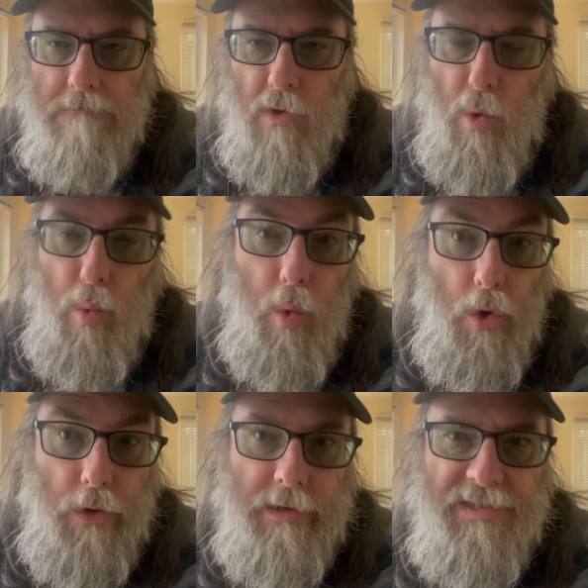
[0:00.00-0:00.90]

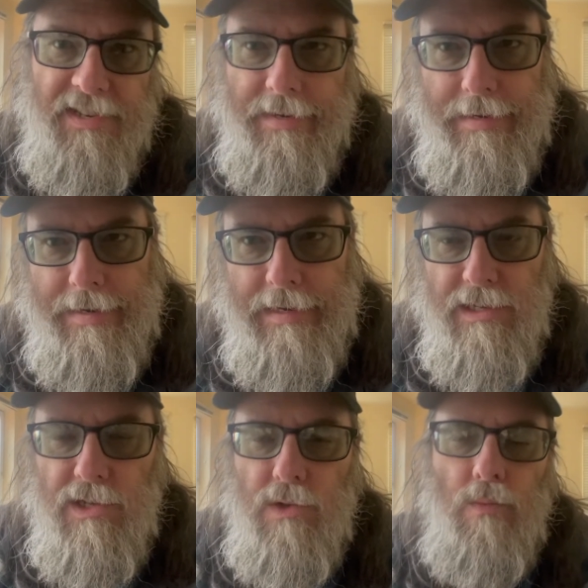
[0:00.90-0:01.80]
quirks,
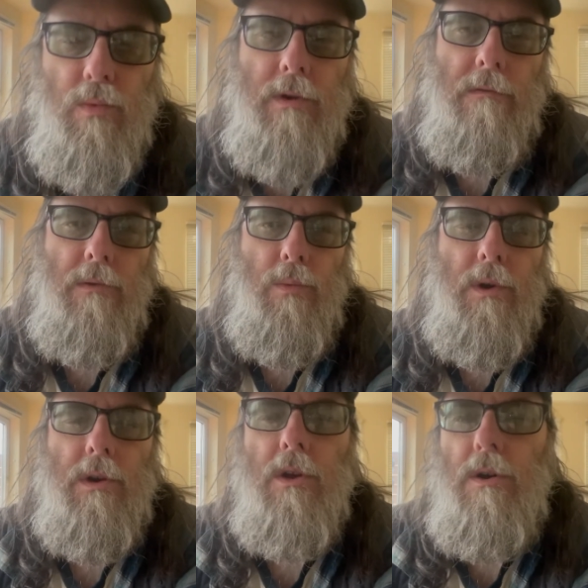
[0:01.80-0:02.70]
needs, whatever you
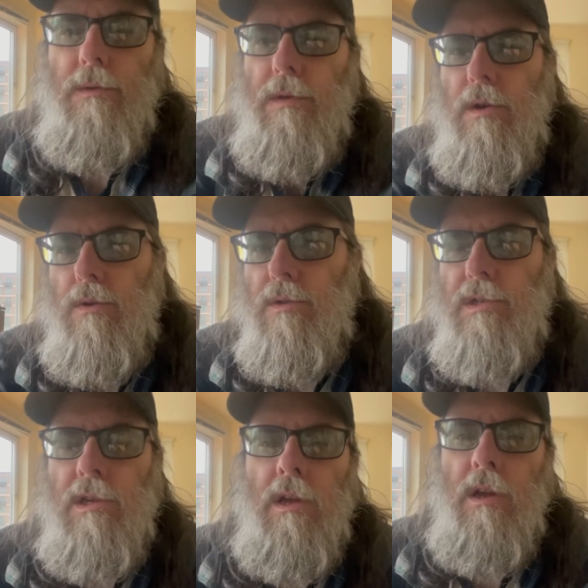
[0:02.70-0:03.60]
want to call
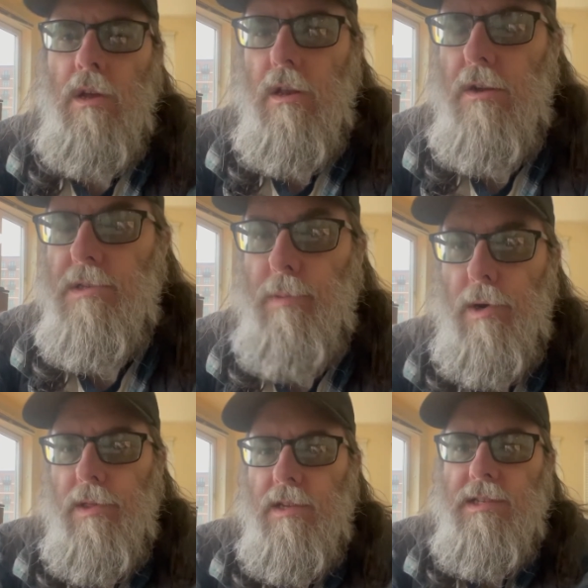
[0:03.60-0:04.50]
those. A large
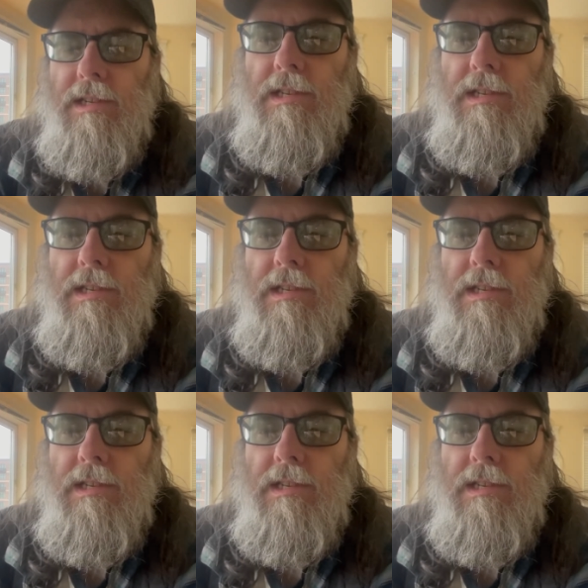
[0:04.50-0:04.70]
part of this is